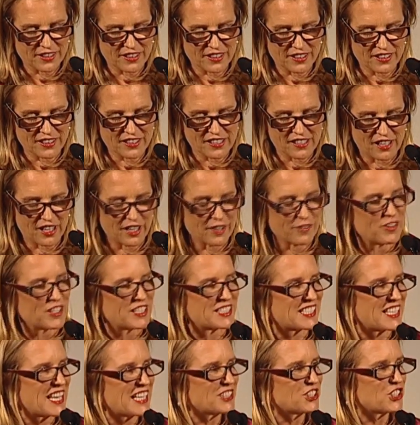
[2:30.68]
uh, of the
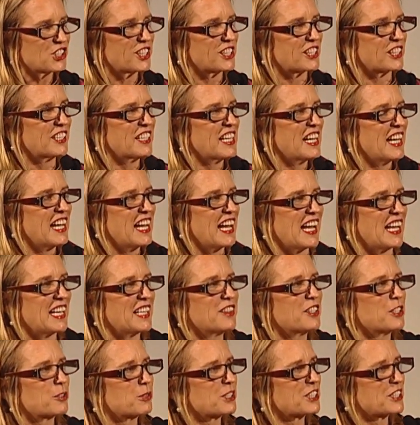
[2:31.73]
center,
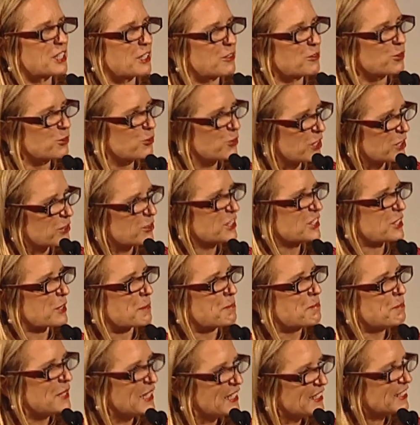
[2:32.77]
and there was a there was a
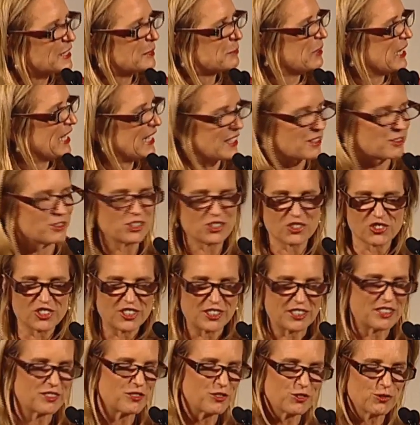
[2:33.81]
big debate. It was
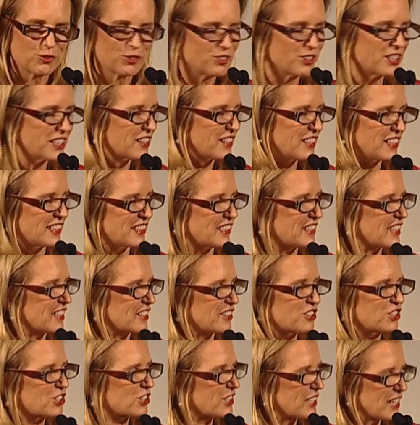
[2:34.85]
really an
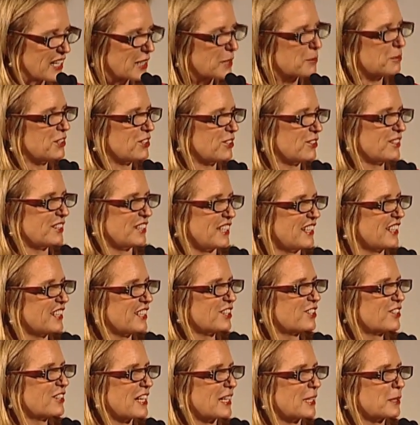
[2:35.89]
incredible,
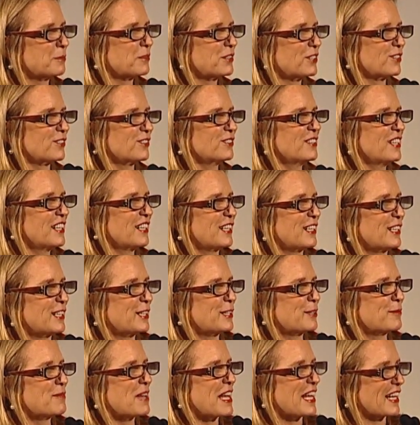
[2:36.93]
incredible
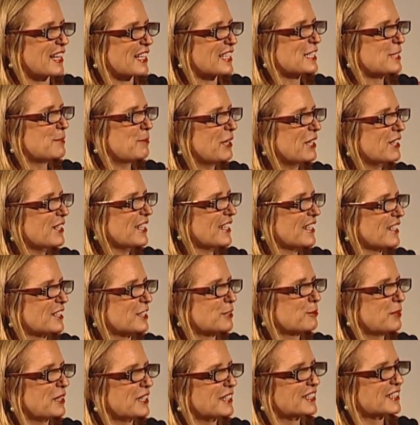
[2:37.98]
um,
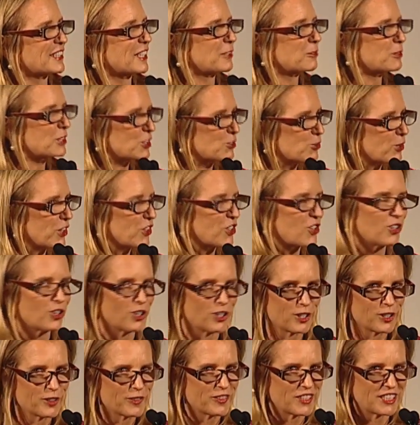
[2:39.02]
experience because I was with
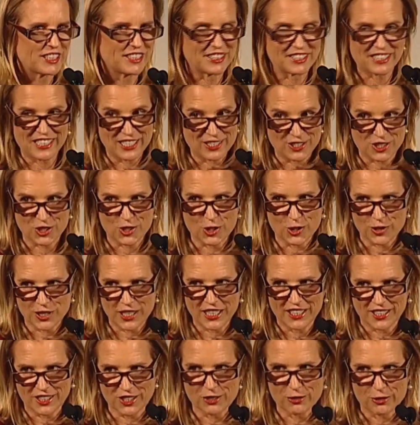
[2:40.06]
all these
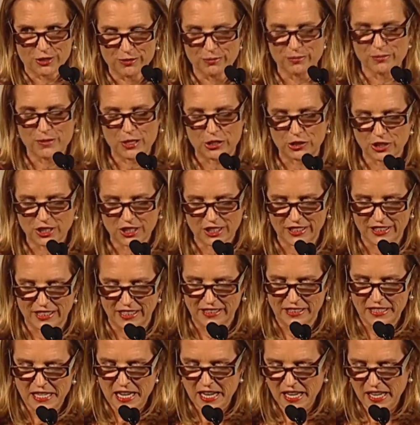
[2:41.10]
historians,
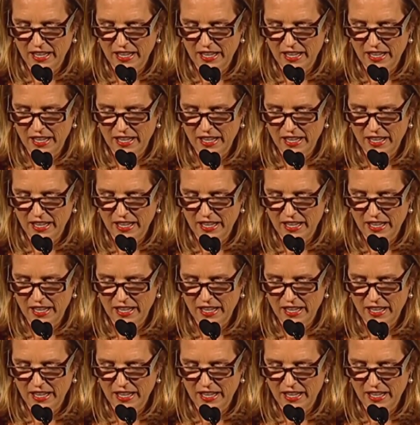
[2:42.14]
mostly